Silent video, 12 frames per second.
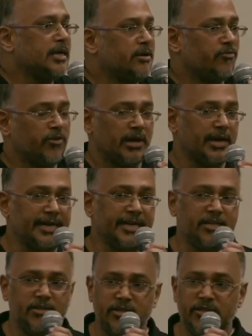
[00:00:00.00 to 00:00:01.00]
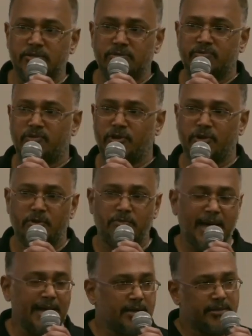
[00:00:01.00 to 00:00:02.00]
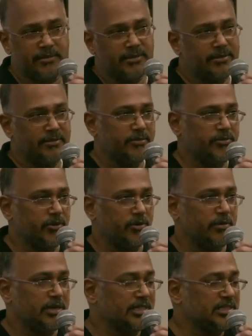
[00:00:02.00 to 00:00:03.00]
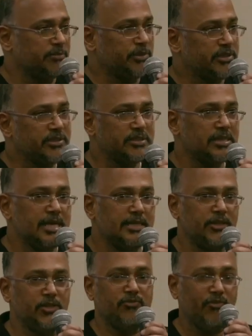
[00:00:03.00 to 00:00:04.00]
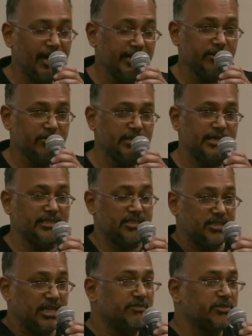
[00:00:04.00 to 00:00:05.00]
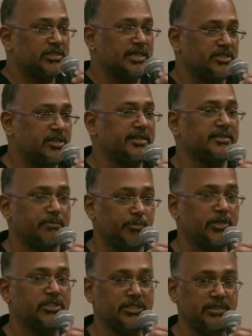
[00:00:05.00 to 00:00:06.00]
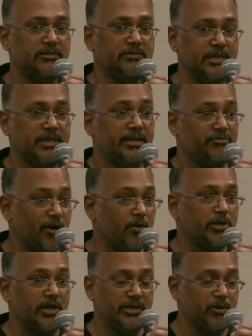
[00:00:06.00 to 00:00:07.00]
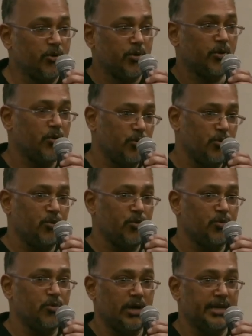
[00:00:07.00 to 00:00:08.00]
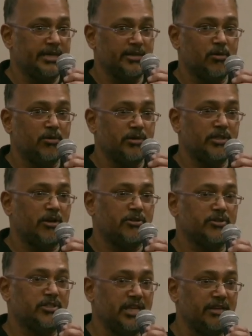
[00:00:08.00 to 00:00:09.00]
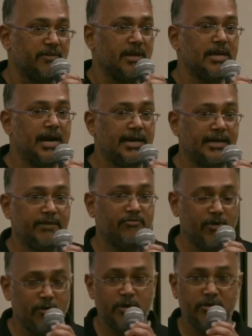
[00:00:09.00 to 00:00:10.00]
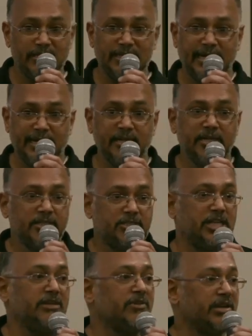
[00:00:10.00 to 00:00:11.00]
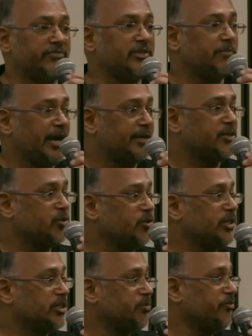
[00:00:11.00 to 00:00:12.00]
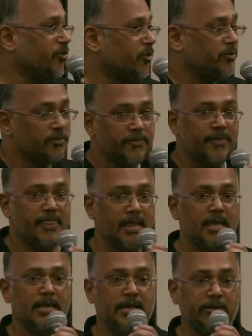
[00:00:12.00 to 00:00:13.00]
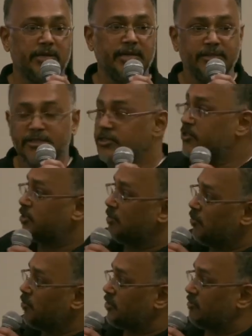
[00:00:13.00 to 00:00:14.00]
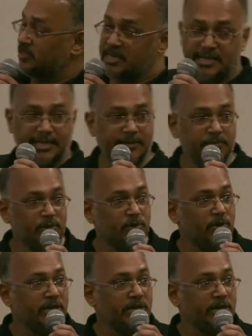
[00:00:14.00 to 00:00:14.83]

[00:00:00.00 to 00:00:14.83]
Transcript: for lending for your bank, your customers. Then you find out that Steve is actually the person. Then I found out, woohoo, I can go and talk to Steve. And I found out that Steve left the bank 2 years before. Okay? So most of the time, you don't